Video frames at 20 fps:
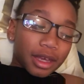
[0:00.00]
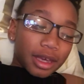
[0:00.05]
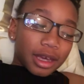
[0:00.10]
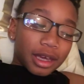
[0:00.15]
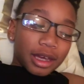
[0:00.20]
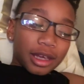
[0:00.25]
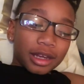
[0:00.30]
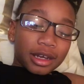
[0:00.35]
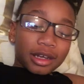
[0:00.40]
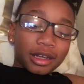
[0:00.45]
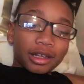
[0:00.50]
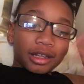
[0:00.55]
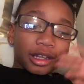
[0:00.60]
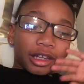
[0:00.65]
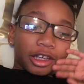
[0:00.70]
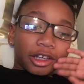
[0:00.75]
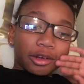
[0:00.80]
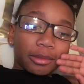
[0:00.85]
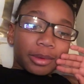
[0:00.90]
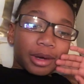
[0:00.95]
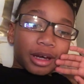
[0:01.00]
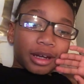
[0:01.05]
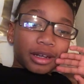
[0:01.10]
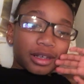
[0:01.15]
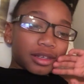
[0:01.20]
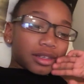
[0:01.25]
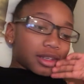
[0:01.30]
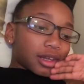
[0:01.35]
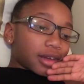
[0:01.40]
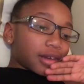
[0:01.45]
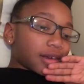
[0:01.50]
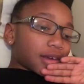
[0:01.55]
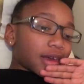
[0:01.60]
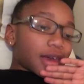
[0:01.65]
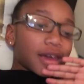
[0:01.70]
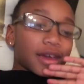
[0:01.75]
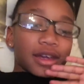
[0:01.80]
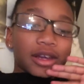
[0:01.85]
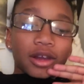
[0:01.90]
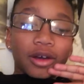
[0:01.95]
And, like, your body's like,
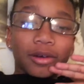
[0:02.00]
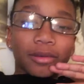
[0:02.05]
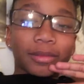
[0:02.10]
hey, no,